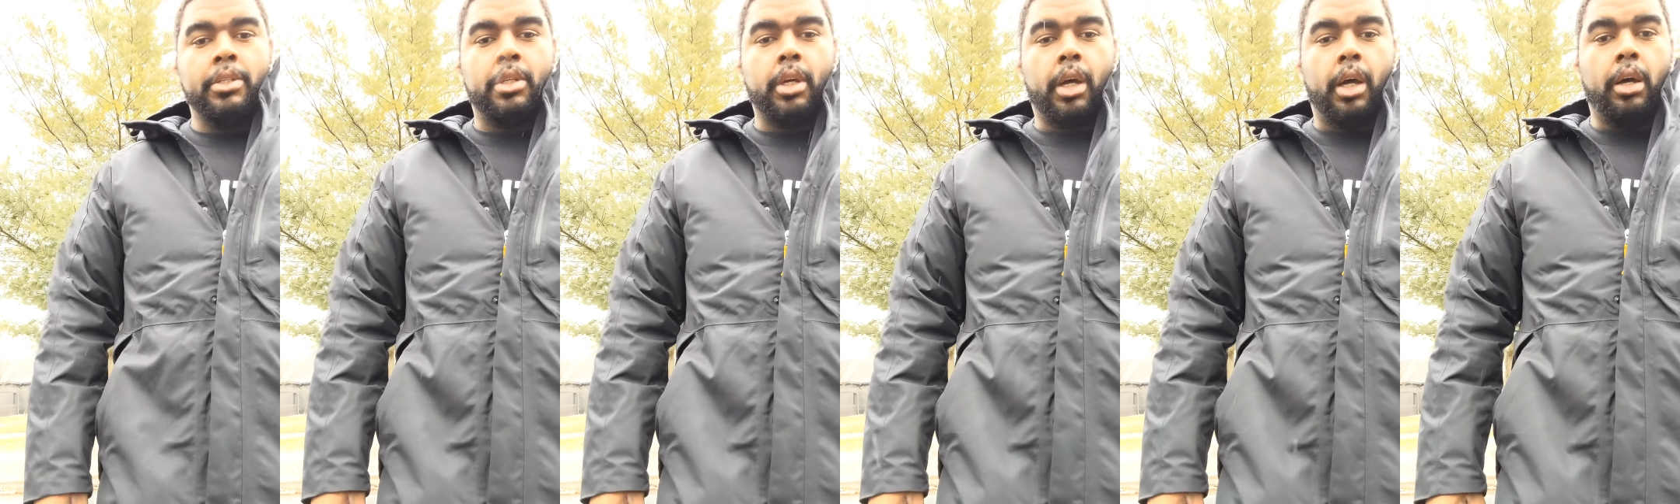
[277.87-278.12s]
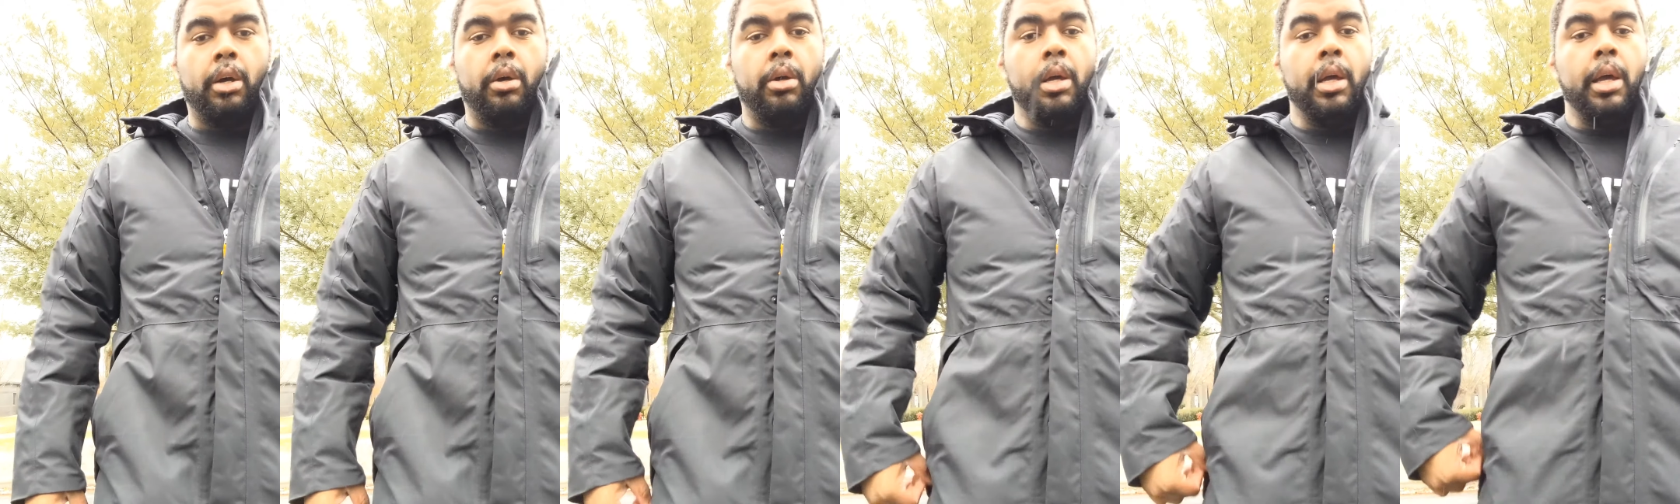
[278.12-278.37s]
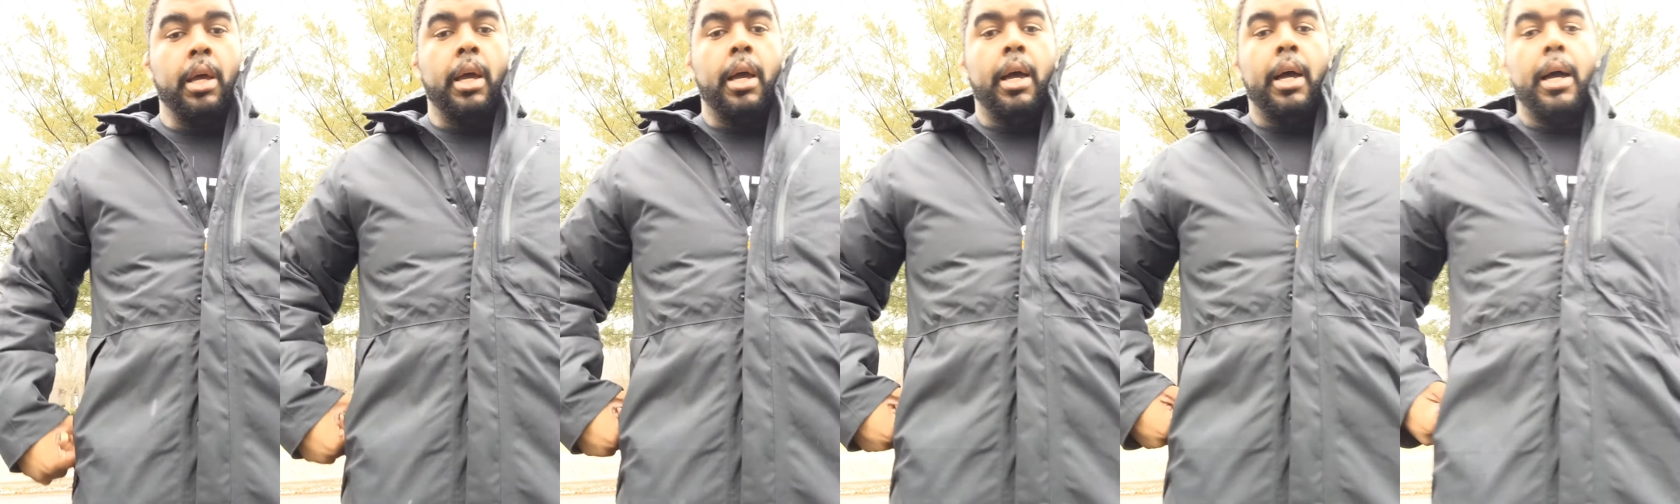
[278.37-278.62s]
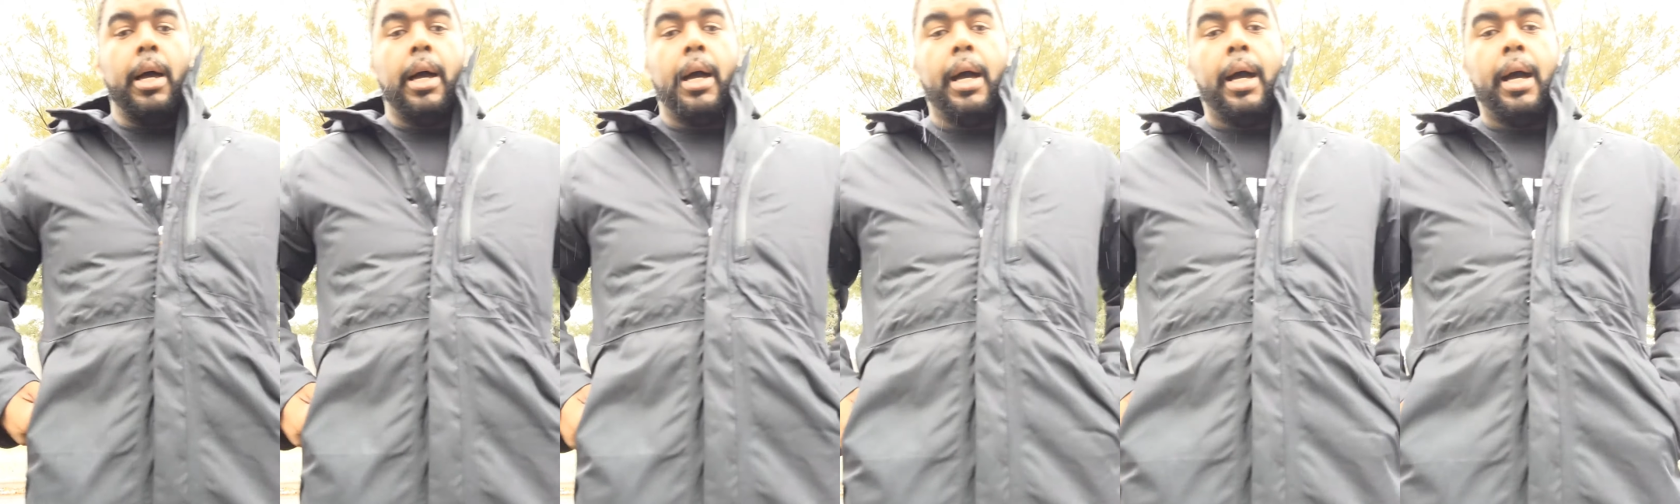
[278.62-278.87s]
So
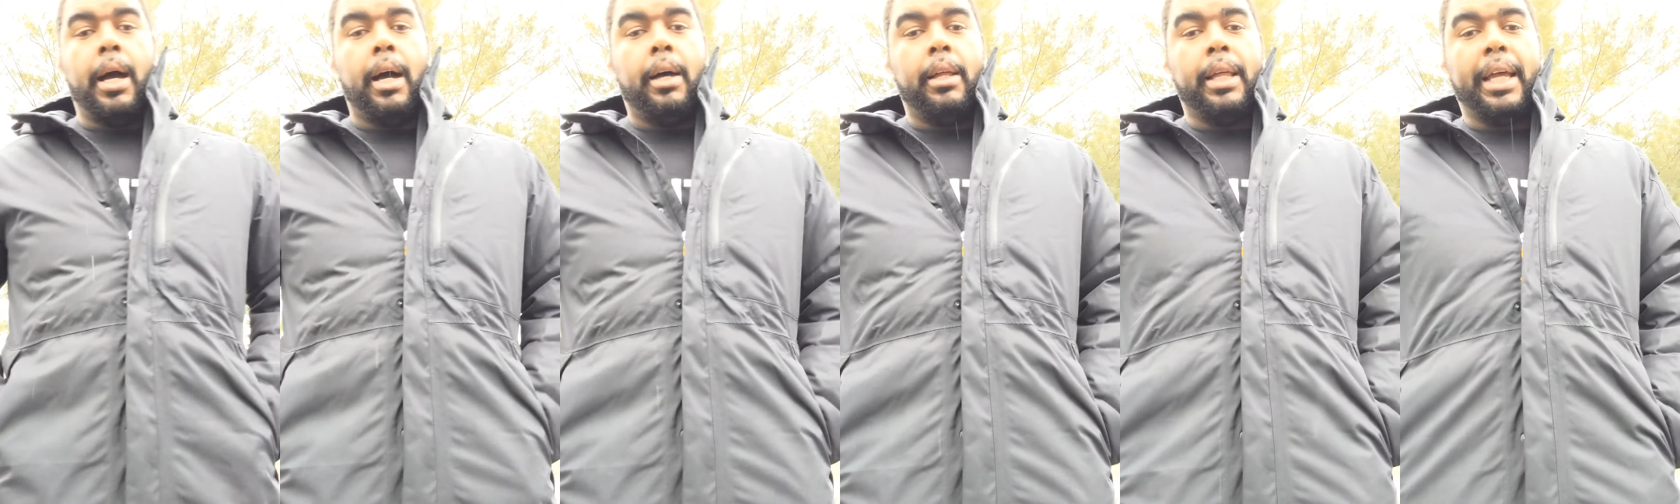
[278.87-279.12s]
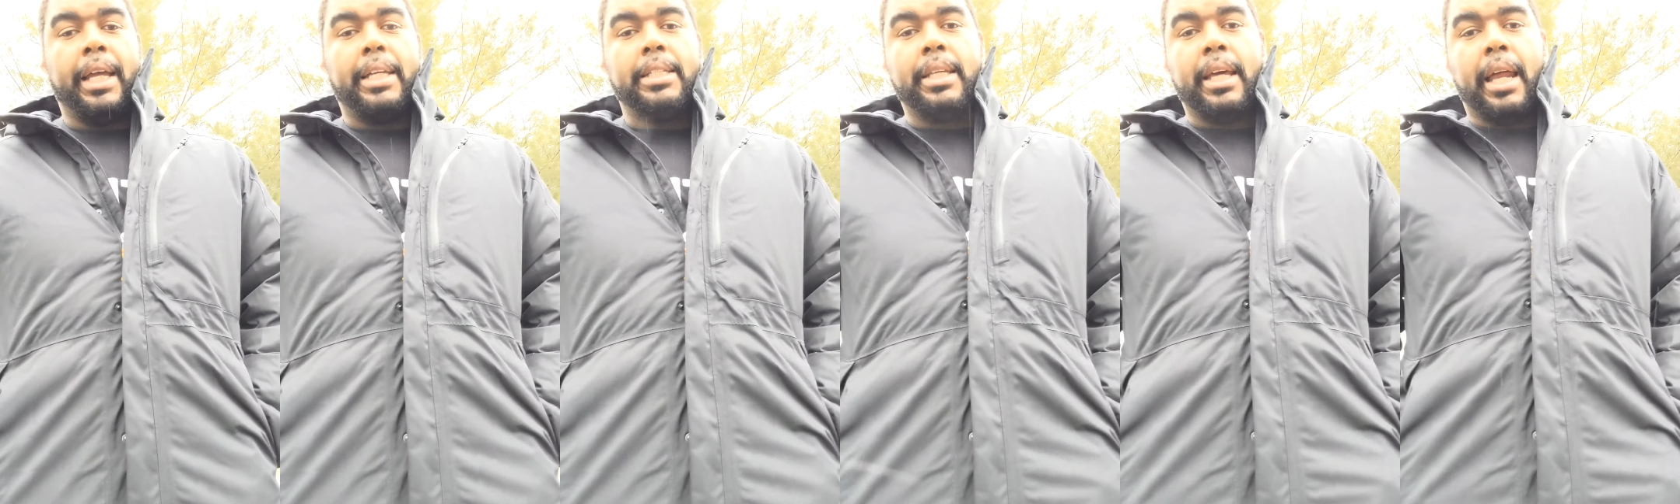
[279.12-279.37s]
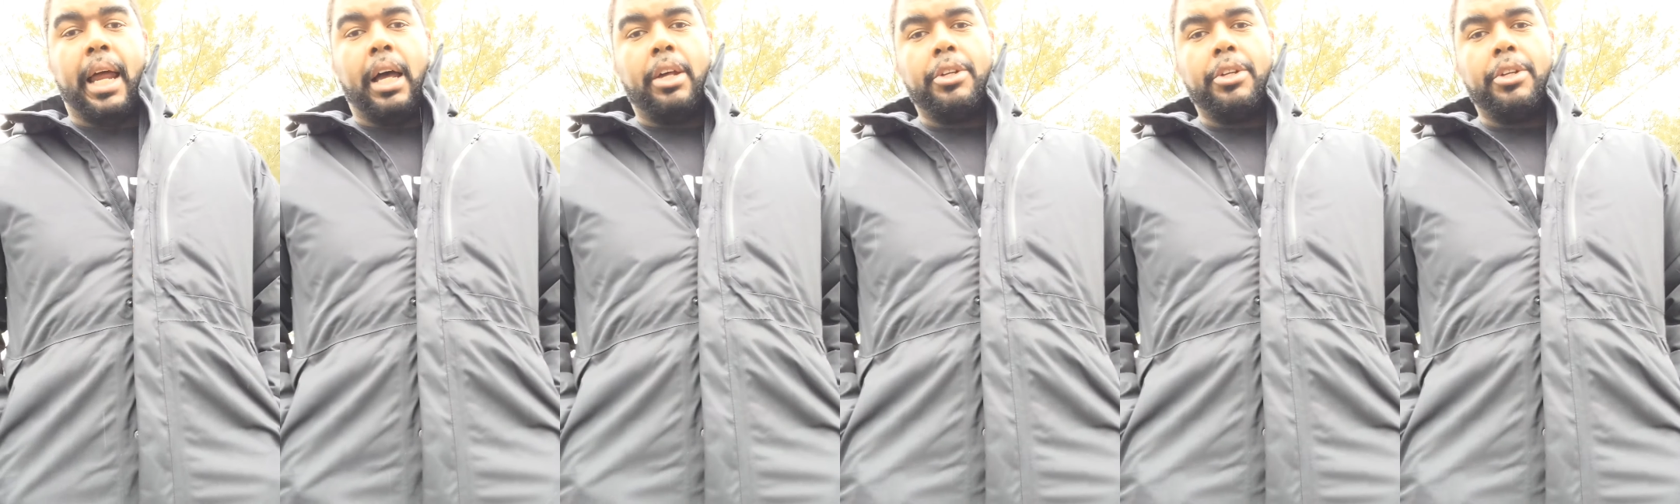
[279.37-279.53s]
like I said,